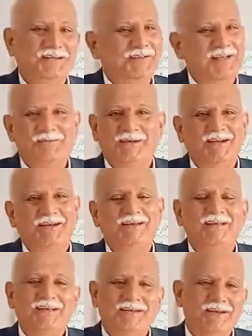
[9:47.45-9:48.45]
Am I
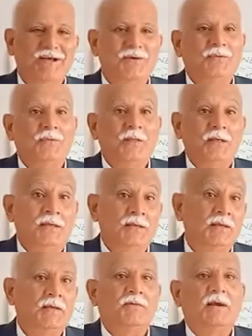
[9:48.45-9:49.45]
right? Now,
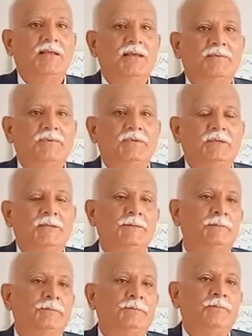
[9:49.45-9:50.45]
here what happens is,
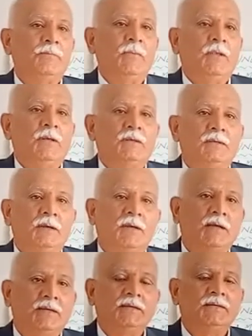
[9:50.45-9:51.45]
the
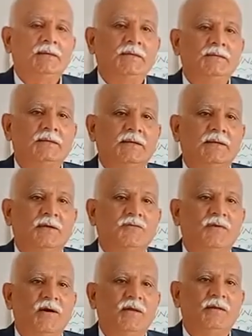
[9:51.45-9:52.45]
energy that had
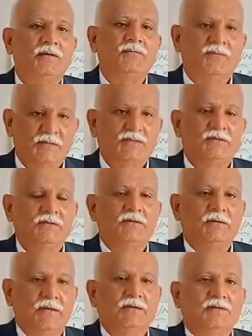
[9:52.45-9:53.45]
fallen, first
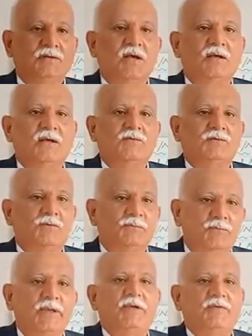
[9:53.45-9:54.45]
let us talk of
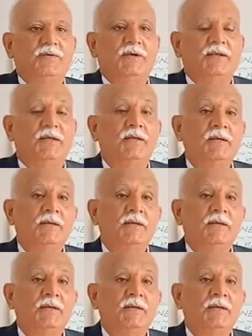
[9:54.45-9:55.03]
bare field.